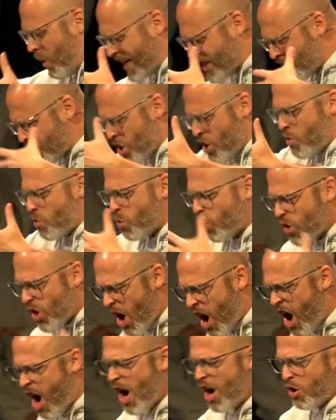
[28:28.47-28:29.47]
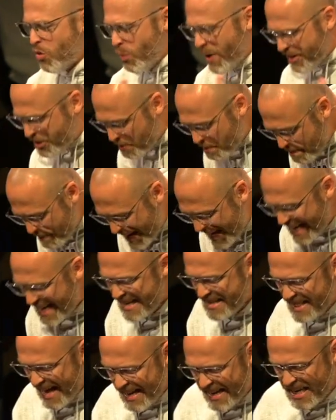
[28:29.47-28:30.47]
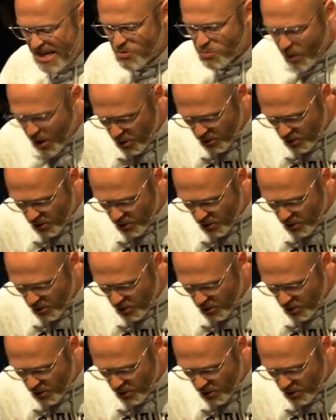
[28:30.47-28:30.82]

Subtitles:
what's wrong with me that he